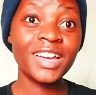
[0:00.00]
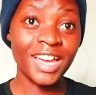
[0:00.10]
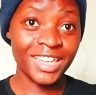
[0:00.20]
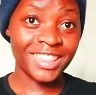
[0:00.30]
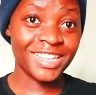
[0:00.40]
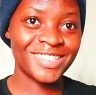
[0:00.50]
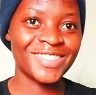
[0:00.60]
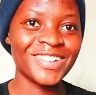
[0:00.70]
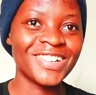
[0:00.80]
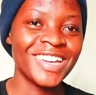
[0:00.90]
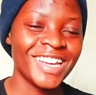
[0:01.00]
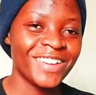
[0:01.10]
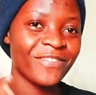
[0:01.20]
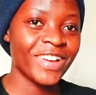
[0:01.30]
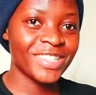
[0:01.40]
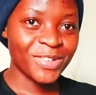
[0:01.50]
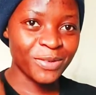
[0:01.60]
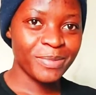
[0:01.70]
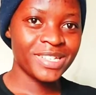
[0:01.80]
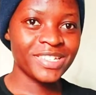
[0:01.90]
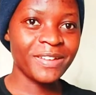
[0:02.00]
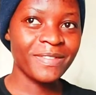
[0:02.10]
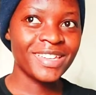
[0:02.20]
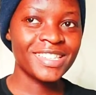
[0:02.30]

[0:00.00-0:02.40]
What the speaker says: I think so. Vertical measurements,